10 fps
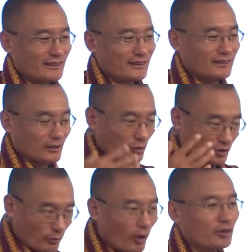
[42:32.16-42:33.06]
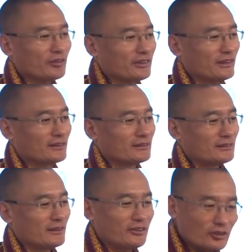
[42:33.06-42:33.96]
It's about democracy.
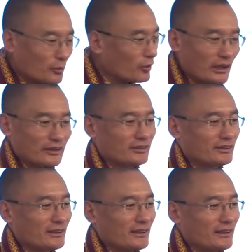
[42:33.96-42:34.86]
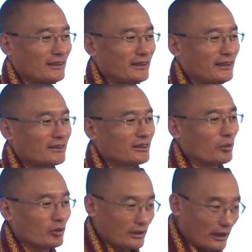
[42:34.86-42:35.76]
It's not about us. It's
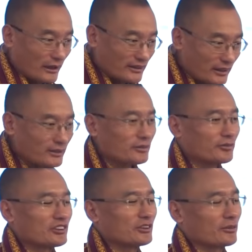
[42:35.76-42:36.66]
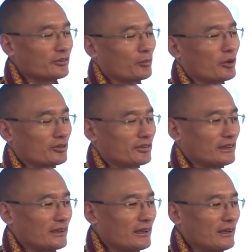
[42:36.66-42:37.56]
about our king's vision of
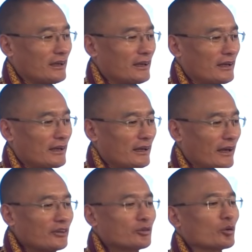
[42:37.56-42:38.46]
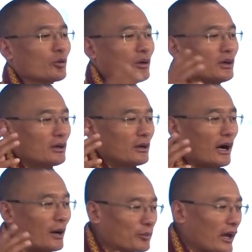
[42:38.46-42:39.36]
democracy. And so
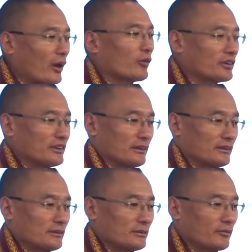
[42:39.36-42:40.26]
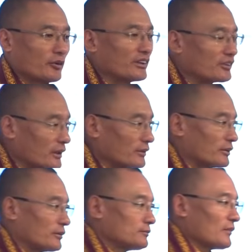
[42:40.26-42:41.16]
our priorities, for
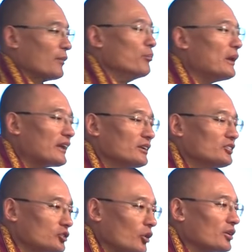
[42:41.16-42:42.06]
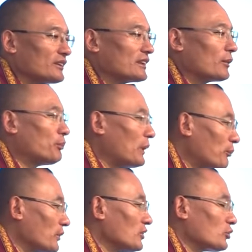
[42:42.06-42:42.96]
instance, making sure that the
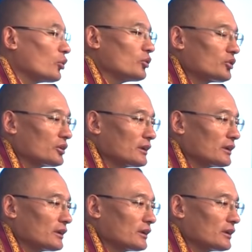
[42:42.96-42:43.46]
people don't